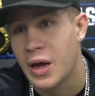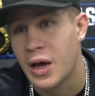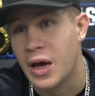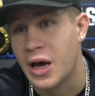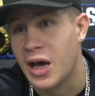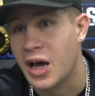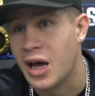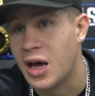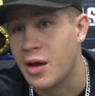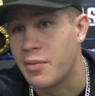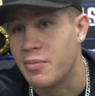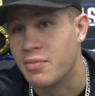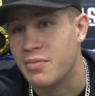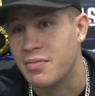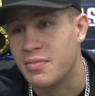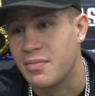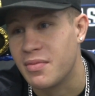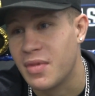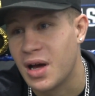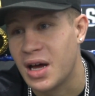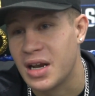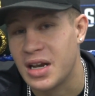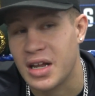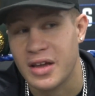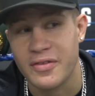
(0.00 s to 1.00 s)

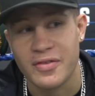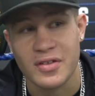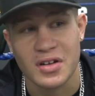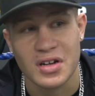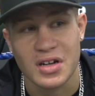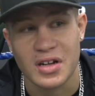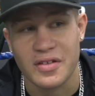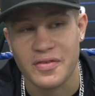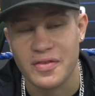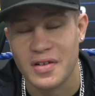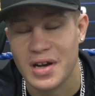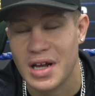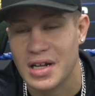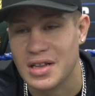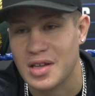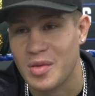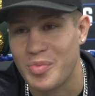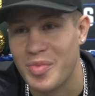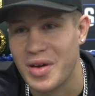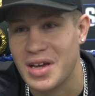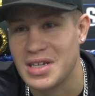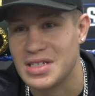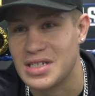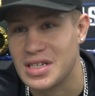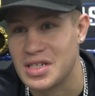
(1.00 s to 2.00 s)
I definitely feel like the
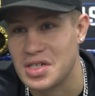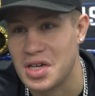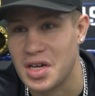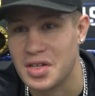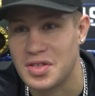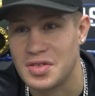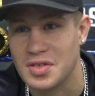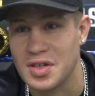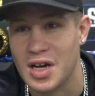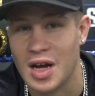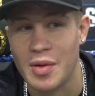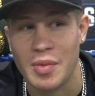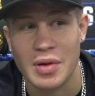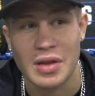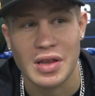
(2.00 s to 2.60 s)
best is yet to come.